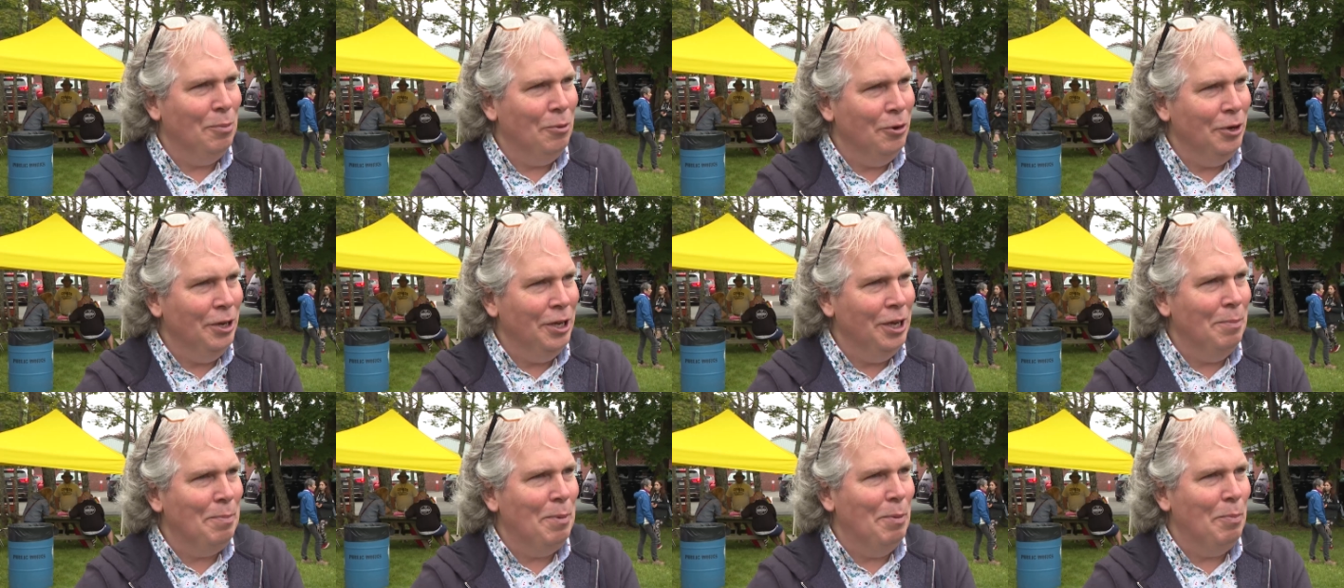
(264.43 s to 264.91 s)

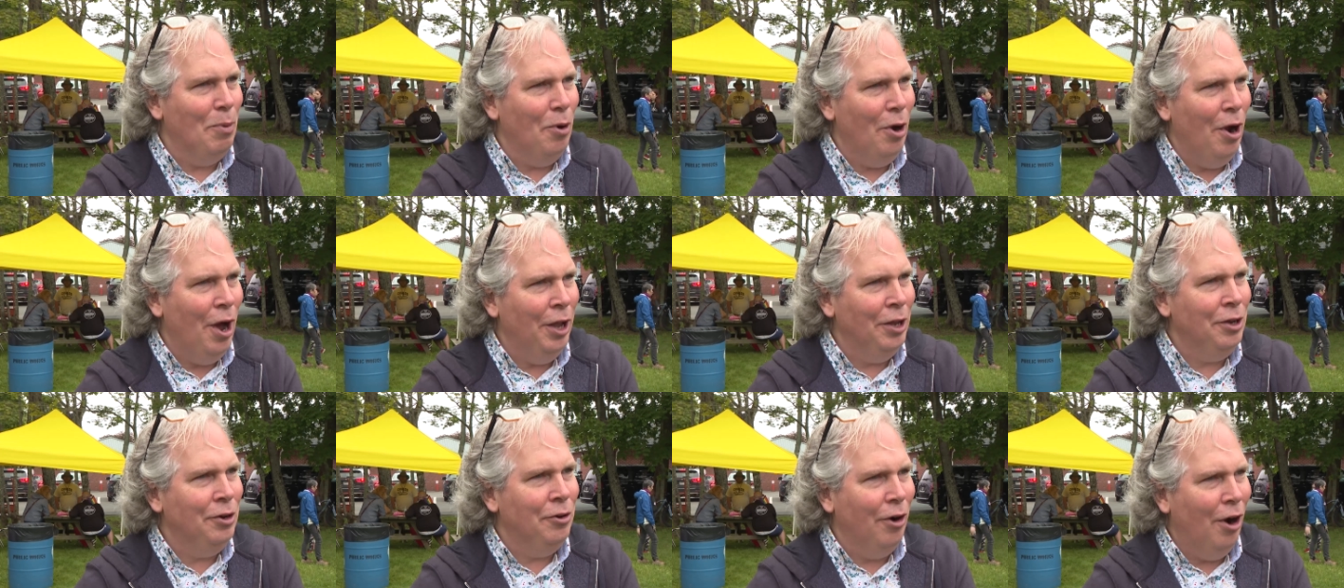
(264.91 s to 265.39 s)
putting up a
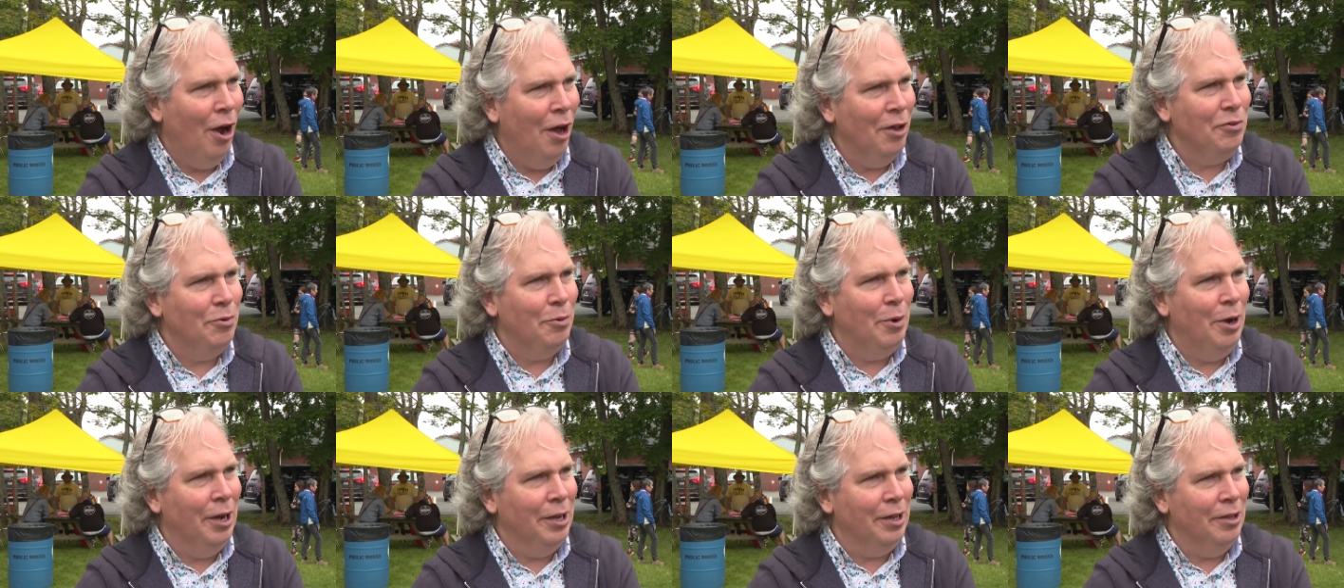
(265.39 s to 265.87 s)
pride
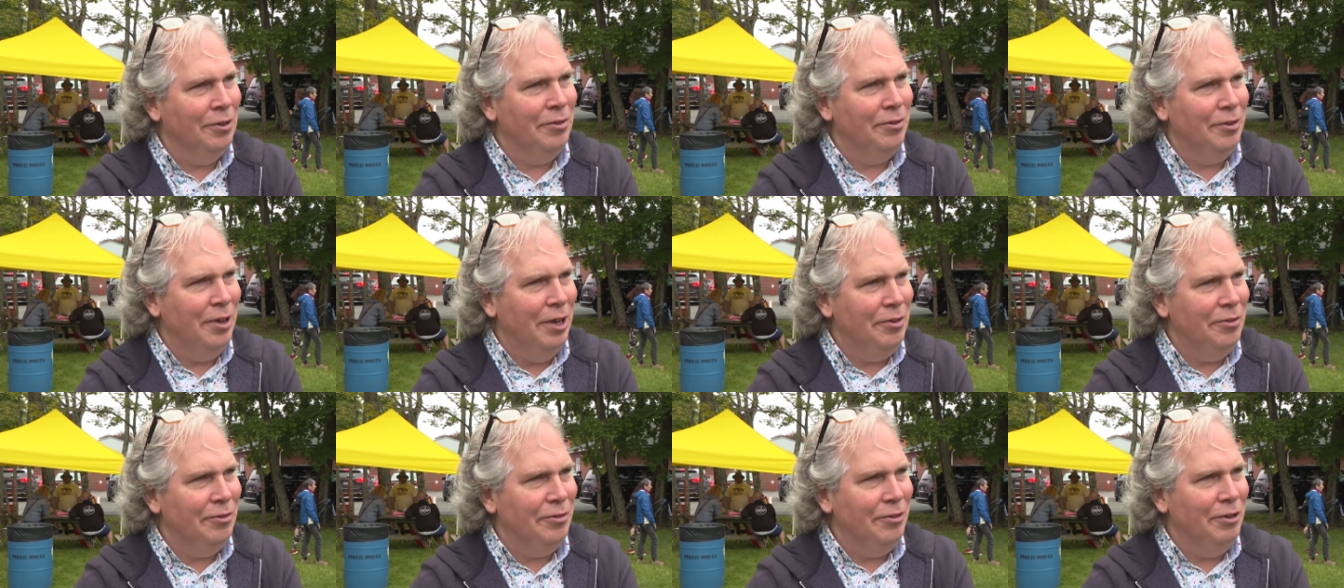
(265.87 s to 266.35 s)
crosswalk in
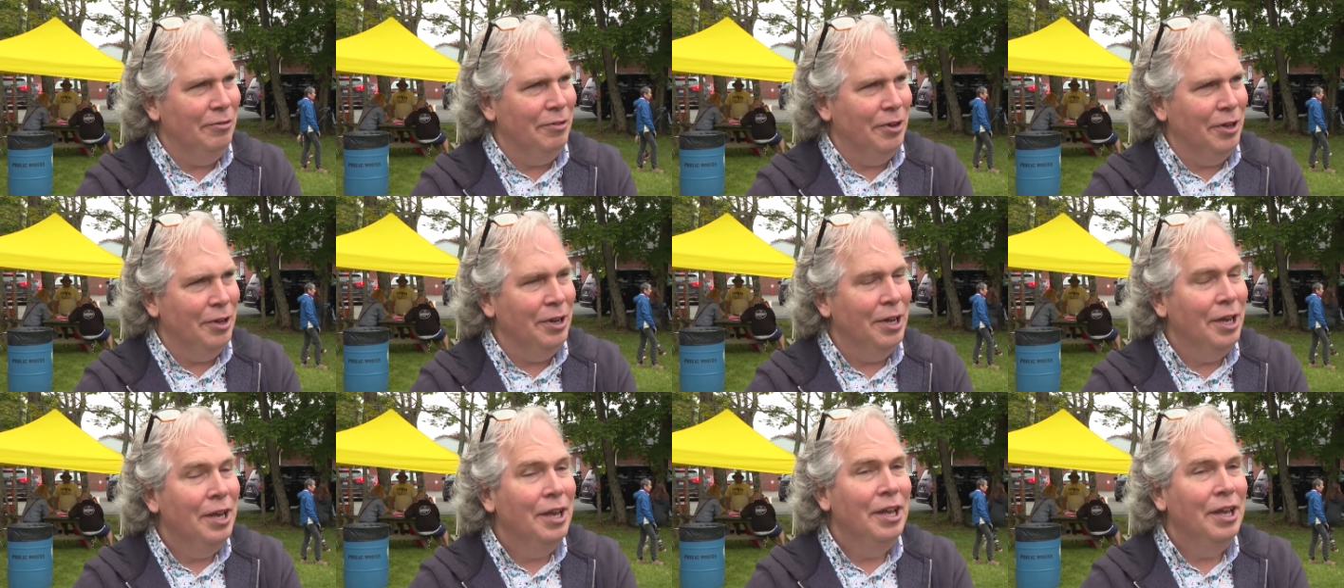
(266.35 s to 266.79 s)
St. Stephen.